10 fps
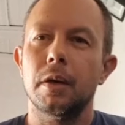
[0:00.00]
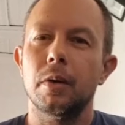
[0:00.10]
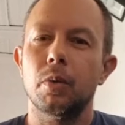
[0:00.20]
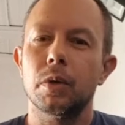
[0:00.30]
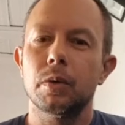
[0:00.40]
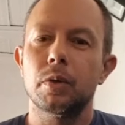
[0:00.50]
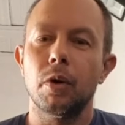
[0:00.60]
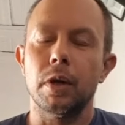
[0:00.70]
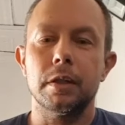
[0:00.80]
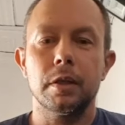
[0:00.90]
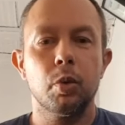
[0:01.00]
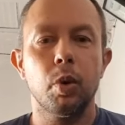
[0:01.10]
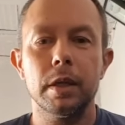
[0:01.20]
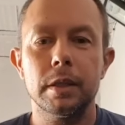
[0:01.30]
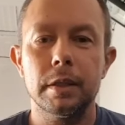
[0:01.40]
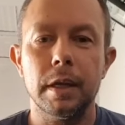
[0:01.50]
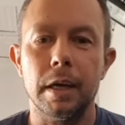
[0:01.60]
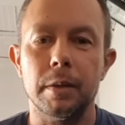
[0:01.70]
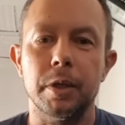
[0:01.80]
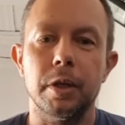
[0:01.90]
What we call it, quality
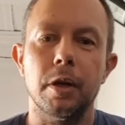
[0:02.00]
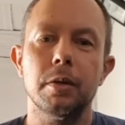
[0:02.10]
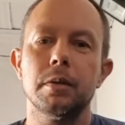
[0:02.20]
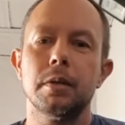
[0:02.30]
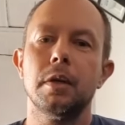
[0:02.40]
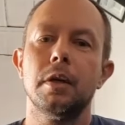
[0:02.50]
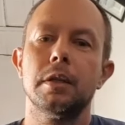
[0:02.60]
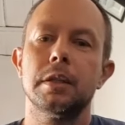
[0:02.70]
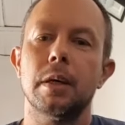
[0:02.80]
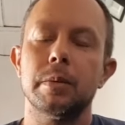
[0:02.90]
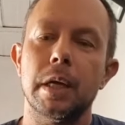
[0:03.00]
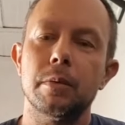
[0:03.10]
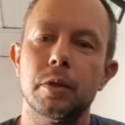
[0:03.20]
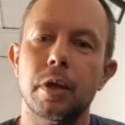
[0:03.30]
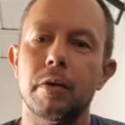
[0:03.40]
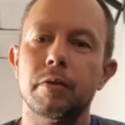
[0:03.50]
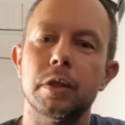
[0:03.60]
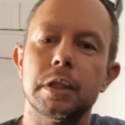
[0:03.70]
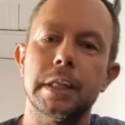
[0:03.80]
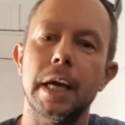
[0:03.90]
time, you know. Sometimes you have to
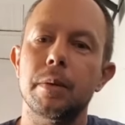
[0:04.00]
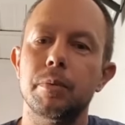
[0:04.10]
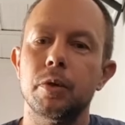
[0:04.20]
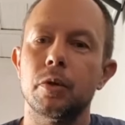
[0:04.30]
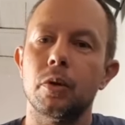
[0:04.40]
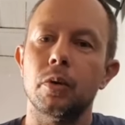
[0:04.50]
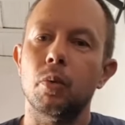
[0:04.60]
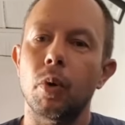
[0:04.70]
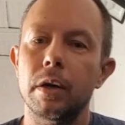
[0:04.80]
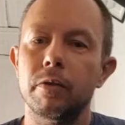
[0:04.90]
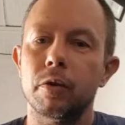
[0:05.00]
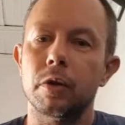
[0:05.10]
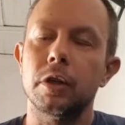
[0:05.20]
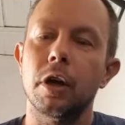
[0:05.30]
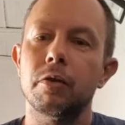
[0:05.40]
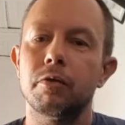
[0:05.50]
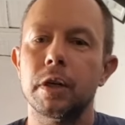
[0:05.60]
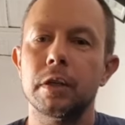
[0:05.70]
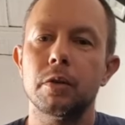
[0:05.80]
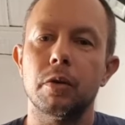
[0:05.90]
escape your wife or
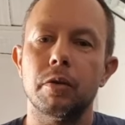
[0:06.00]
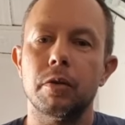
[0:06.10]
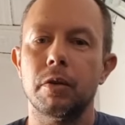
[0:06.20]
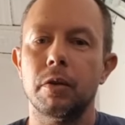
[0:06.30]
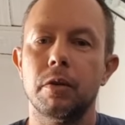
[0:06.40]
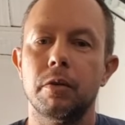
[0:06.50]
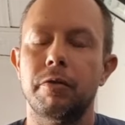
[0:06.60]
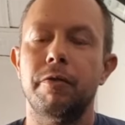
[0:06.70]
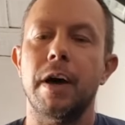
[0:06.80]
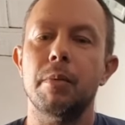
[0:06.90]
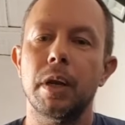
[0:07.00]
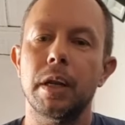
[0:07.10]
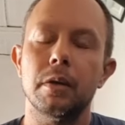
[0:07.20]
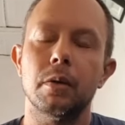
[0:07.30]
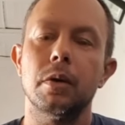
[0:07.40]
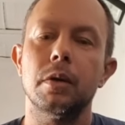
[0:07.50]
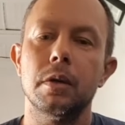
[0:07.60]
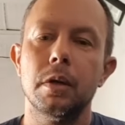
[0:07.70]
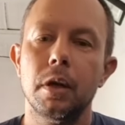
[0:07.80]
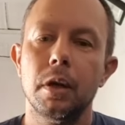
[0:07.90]
girlfriend or family, or
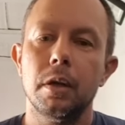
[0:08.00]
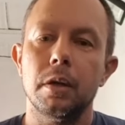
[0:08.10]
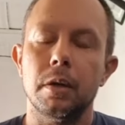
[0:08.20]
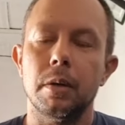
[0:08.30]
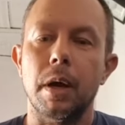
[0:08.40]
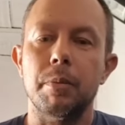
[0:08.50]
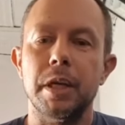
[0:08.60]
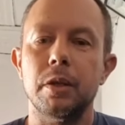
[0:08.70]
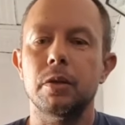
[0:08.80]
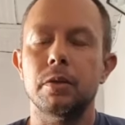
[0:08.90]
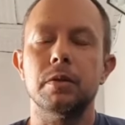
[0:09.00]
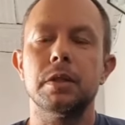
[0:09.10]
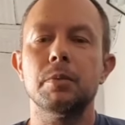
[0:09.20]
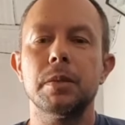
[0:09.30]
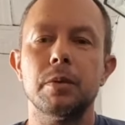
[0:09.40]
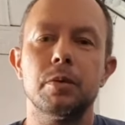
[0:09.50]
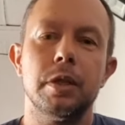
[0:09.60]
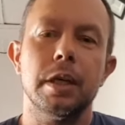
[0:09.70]
sometimes you